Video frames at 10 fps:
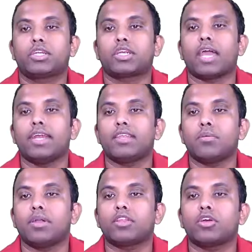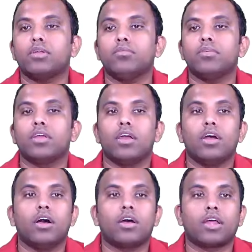Chinese Remainder Theorem
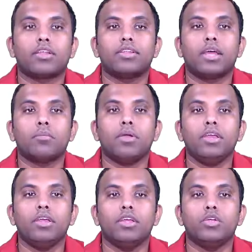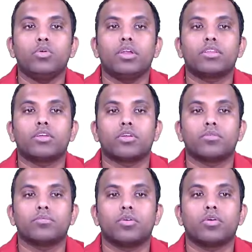rather than by Euler
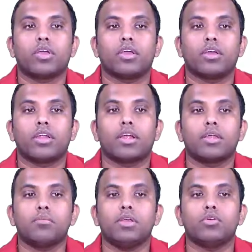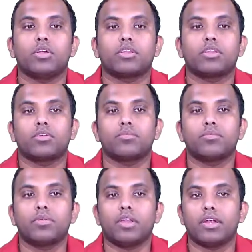Theorem. Okay, rather than by Euler Theorem,
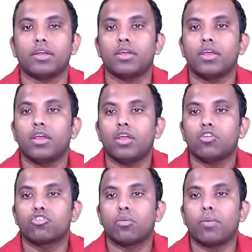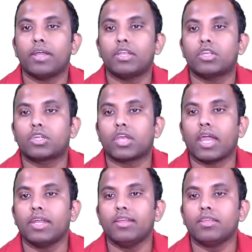right? So by
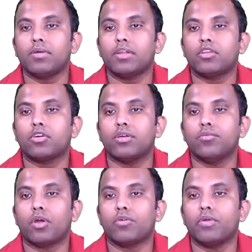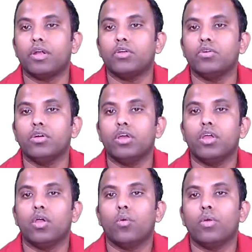Chinese Remainder Theorem, what we'll do?
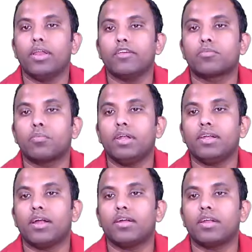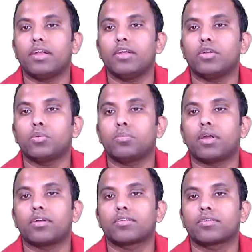We'll split 100 in two
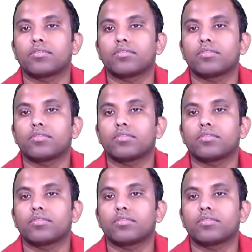parts.